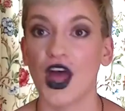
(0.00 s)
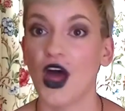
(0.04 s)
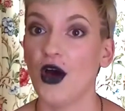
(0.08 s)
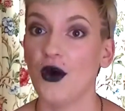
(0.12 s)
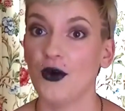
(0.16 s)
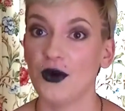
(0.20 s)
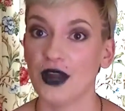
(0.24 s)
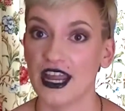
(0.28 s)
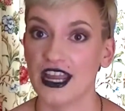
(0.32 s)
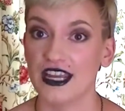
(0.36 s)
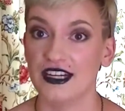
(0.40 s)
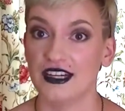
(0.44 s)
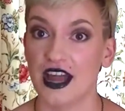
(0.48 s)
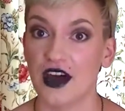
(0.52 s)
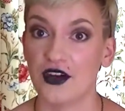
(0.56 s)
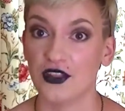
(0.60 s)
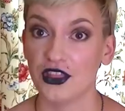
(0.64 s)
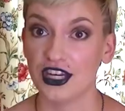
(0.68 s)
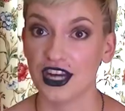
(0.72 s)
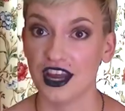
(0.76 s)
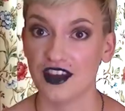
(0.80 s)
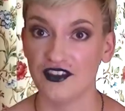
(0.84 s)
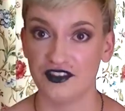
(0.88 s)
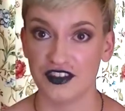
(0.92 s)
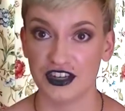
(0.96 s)
Okay, now
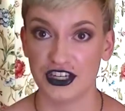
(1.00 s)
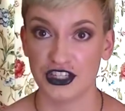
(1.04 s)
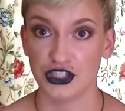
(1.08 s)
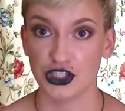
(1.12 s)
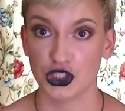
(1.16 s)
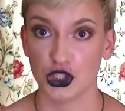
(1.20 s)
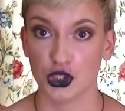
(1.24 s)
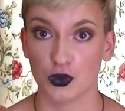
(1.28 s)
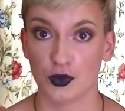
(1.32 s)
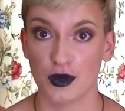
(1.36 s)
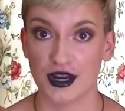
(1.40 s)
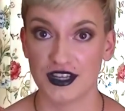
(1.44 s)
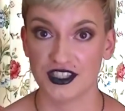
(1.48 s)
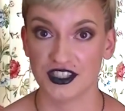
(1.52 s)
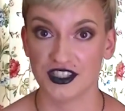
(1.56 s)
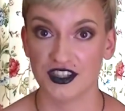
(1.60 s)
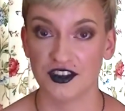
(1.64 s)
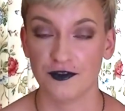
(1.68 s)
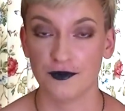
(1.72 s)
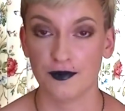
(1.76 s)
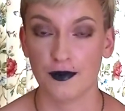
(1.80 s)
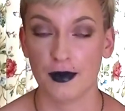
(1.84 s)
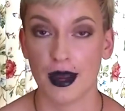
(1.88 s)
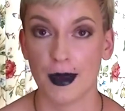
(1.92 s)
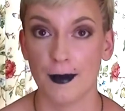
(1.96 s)
that I finished the rest
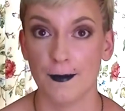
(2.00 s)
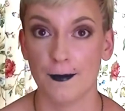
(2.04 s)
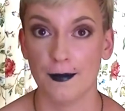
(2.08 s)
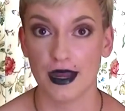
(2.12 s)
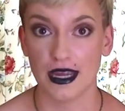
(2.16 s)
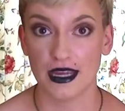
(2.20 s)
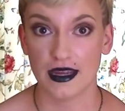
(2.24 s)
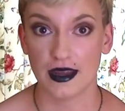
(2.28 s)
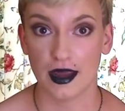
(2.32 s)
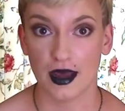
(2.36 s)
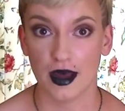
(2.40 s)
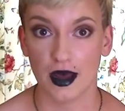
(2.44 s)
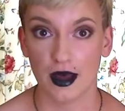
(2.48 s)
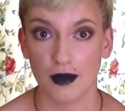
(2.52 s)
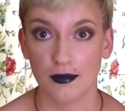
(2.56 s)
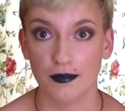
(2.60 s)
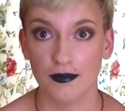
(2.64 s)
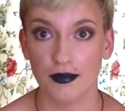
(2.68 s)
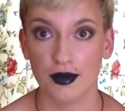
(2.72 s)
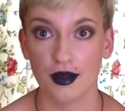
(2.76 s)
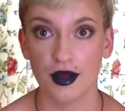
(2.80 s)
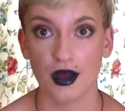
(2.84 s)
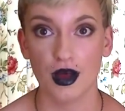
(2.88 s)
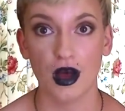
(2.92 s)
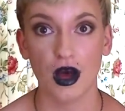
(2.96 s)
of my
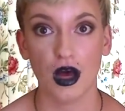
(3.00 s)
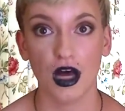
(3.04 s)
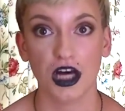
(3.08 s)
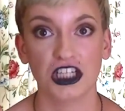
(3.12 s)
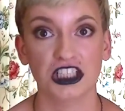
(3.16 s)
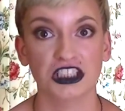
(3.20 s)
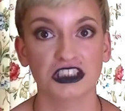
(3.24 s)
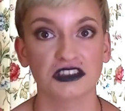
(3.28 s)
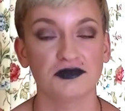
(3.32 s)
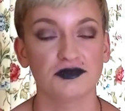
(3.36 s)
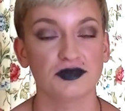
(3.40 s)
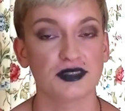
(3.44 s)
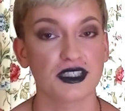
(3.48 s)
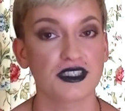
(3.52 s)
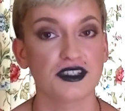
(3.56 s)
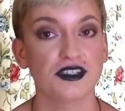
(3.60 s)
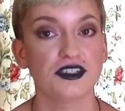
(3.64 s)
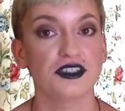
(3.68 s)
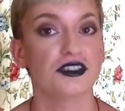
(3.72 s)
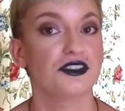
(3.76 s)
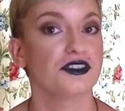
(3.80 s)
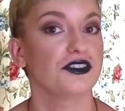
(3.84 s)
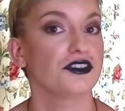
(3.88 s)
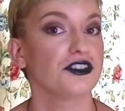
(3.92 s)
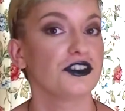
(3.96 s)
makeup, um,
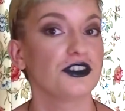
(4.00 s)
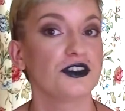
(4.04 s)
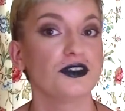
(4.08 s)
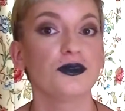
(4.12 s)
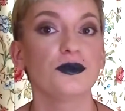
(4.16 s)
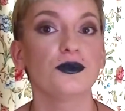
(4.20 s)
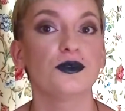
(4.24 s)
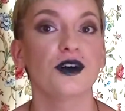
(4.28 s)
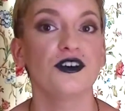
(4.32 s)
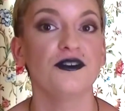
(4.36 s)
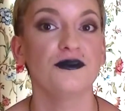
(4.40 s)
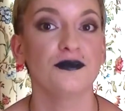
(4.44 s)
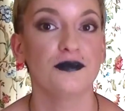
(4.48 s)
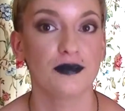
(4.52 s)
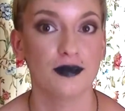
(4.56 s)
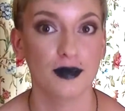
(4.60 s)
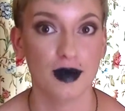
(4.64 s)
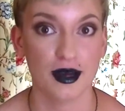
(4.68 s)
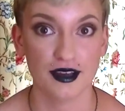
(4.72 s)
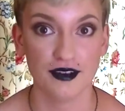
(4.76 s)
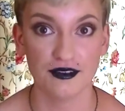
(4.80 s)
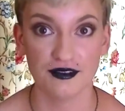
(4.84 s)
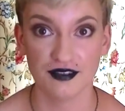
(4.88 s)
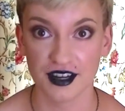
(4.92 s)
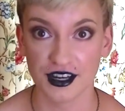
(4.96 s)
this is still what
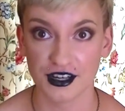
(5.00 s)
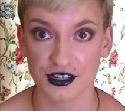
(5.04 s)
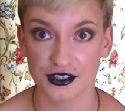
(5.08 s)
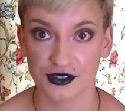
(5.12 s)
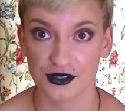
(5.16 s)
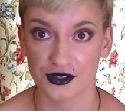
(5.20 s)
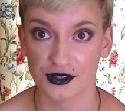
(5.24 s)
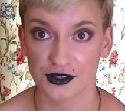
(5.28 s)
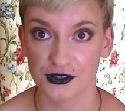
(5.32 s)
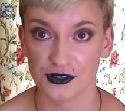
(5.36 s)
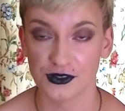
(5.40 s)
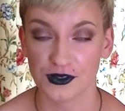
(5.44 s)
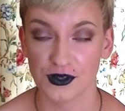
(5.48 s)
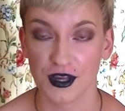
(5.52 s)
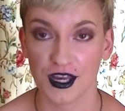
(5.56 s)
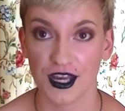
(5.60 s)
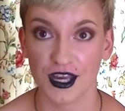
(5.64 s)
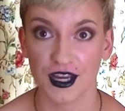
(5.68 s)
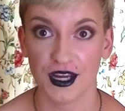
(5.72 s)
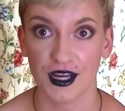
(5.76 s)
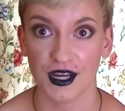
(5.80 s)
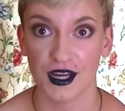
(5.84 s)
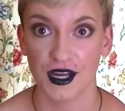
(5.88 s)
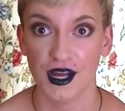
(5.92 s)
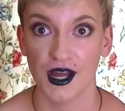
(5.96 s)
my face looks
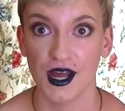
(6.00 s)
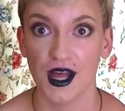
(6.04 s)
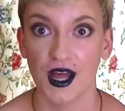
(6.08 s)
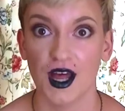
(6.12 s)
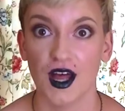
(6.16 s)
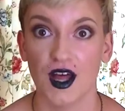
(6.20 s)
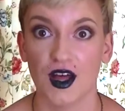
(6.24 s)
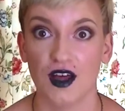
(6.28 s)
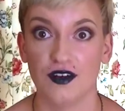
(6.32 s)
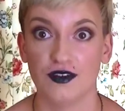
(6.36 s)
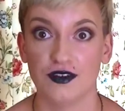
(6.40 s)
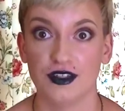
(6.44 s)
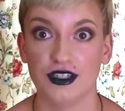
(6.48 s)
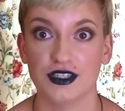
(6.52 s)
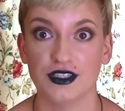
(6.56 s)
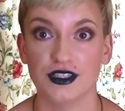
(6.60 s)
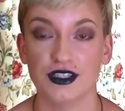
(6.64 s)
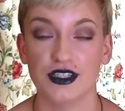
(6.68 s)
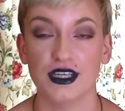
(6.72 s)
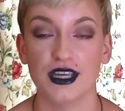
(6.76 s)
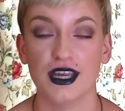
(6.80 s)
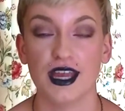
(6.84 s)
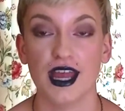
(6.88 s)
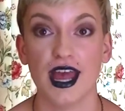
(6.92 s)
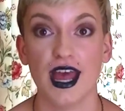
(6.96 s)
like,
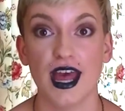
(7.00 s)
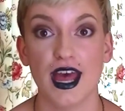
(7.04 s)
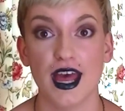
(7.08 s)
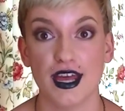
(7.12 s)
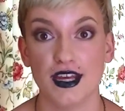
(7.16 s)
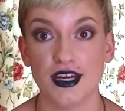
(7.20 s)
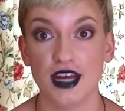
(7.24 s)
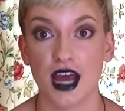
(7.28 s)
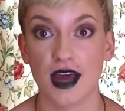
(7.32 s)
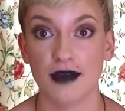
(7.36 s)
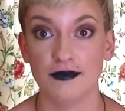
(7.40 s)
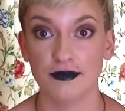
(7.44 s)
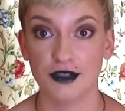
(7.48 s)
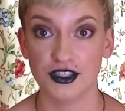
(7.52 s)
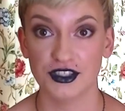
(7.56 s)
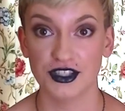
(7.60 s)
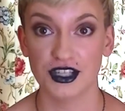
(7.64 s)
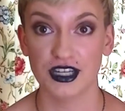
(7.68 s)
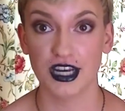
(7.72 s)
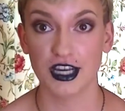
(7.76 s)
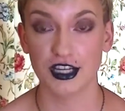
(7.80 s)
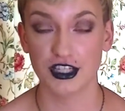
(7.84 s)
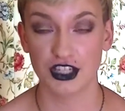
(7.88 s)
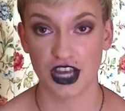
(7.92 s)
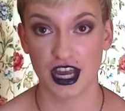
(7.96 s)
obviously, and I'm just
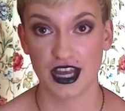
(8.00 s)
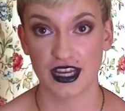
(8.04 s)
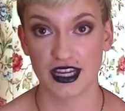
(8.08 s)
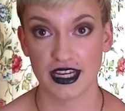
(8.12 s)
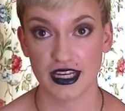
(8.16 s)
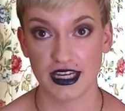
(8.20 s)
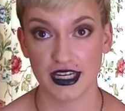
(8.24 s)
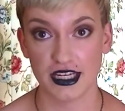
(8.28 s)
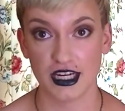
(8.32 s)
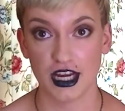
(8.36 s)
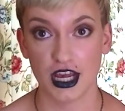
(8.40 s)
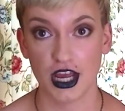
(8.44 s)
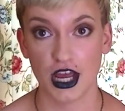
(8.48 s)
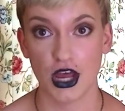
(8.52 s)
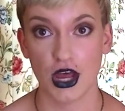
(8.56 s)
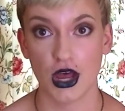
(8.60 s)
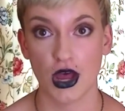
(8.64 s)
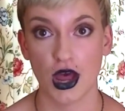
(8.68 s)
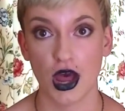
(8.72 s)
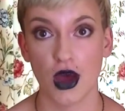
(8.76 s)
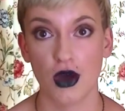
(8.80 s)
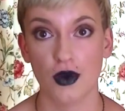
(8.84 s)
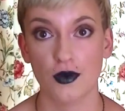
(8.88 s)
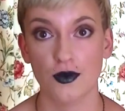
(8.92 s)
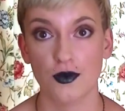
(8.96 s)
gonna check in
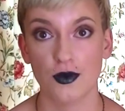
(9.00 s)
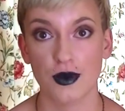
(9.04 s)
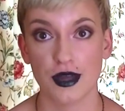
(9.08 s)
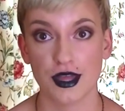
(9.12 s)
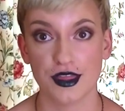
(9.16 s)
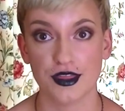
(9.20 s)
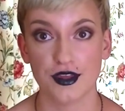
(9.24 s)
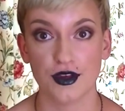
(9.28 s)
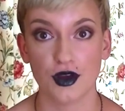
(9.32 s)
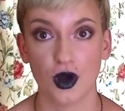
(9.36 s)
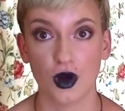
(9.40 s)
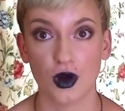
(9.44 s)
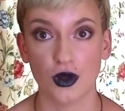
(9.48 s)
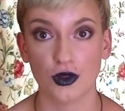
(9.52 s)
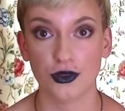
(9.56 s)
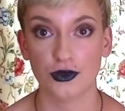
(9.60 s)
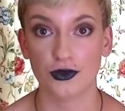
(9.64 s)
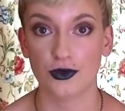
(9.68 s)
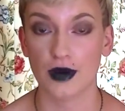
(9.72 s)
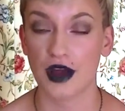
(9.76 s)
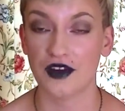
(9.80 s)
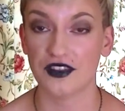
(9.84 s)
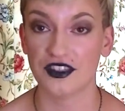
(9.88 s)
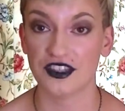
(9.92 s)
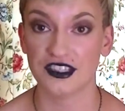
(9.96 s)
with y'all
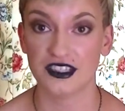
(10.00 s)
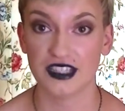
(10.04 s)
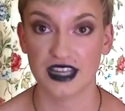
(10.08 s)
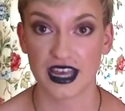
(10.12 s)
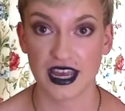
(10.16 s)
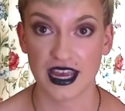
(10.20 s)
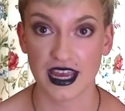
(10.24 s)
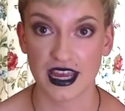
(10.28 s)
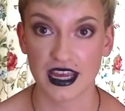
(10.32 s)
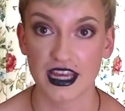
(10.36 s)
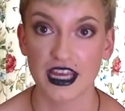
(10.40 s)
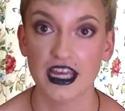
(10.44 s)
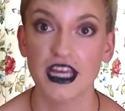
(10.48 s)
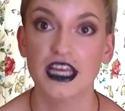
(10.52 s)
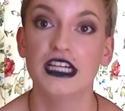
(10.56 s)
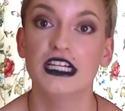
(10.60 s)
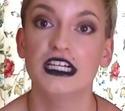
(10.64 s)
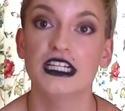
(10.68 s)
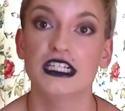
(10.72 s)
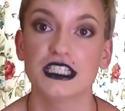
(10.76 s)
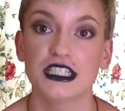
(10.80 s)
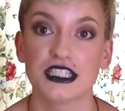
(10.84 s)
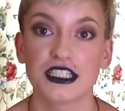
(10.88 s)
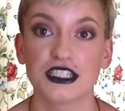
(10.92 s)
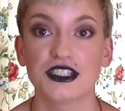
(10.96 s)
throughout the day
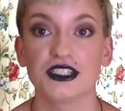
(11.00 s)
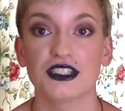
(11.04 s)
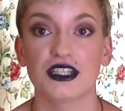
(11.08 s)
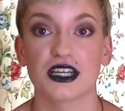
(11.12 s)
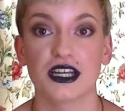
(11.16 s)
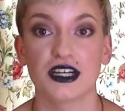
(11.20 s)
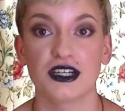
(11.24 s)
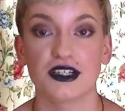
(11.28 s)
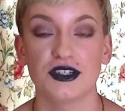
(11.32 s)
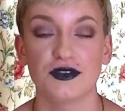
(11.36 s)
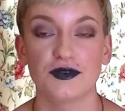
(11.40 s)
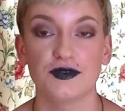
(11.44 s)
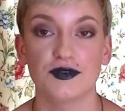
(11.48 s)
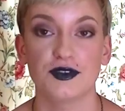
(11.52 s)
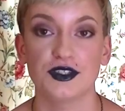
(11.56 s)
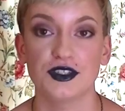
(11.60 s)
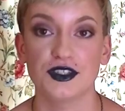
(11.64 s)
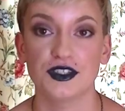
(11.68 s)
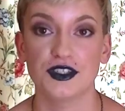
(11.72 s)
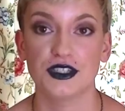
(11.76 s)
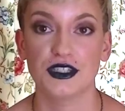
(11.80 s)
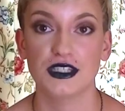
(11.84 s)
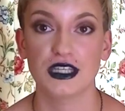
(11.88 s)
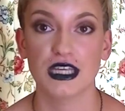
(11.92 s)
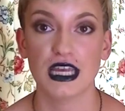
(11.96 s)
just to kind of
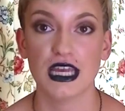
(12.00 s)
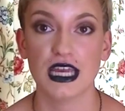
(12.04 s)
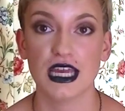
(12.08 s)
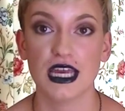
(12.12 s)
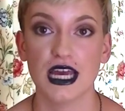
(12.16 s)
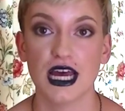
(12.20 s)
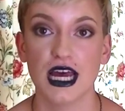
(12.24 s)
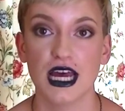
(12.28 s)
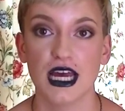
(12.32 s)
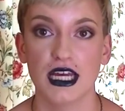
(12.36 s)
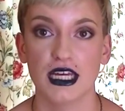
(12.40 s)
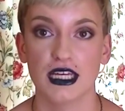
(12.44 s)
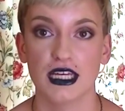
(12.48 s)
see